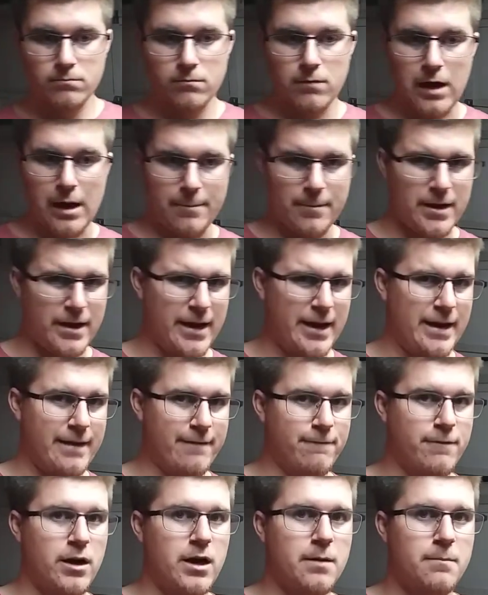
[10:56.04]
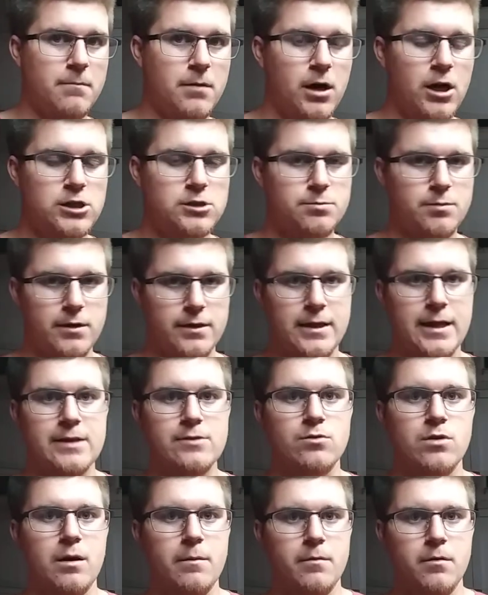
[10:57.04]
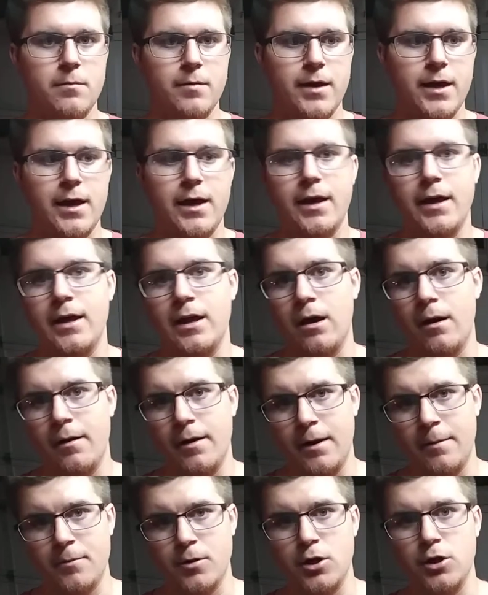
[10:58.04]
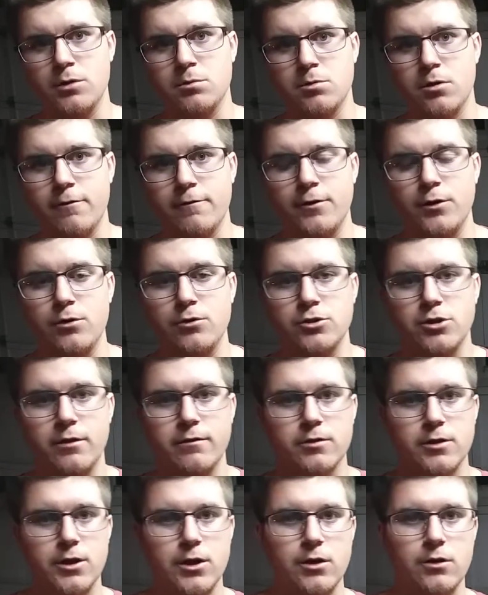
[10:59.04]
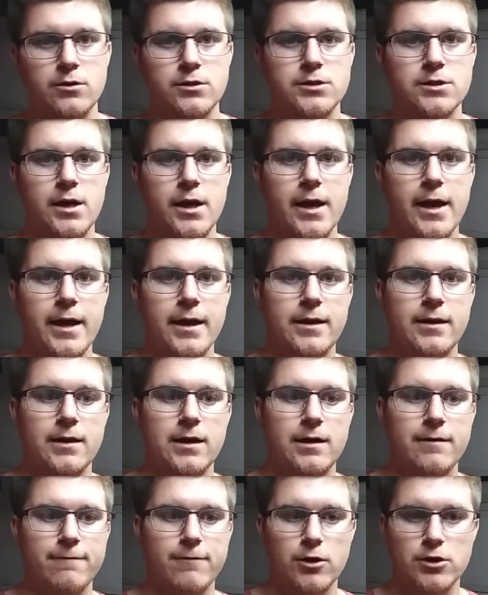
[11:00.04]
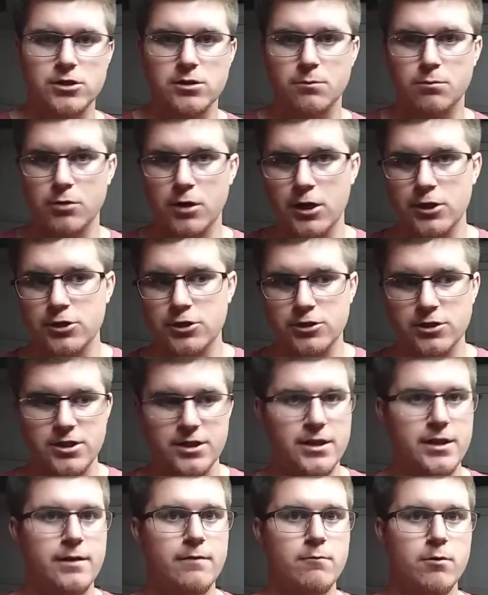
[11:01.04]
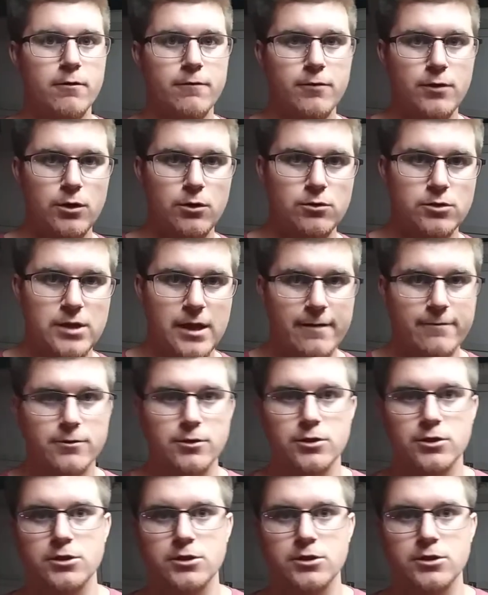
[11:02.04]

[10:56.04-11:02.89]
I'm not getting very much, but that's what I'm going to get, and, i am going to do reviews over those and uh, first impressions and then reviews after